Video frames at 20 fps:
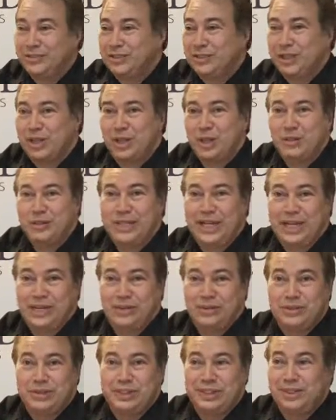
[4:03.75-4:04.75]

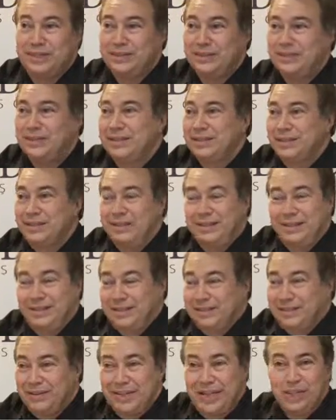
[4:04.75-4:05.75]
Slowdowns is
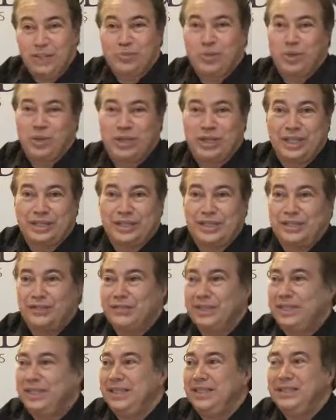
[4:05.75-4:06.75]
less
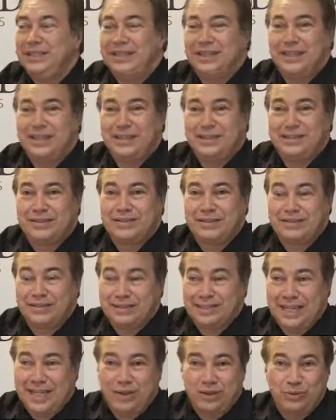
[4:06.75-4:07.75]
productivity, it's
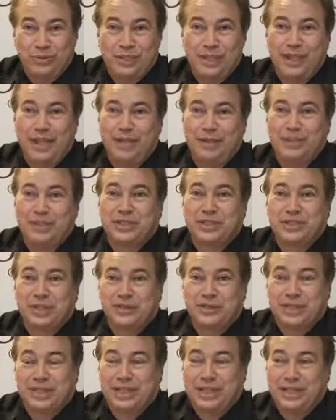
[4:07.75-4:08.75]
downtime, it's
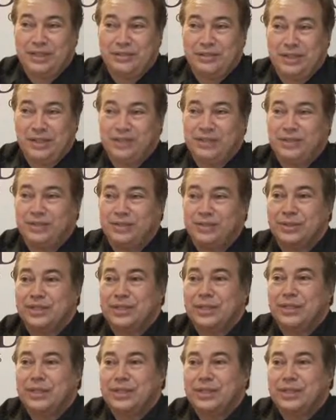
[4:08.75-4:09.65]
those kind of issues.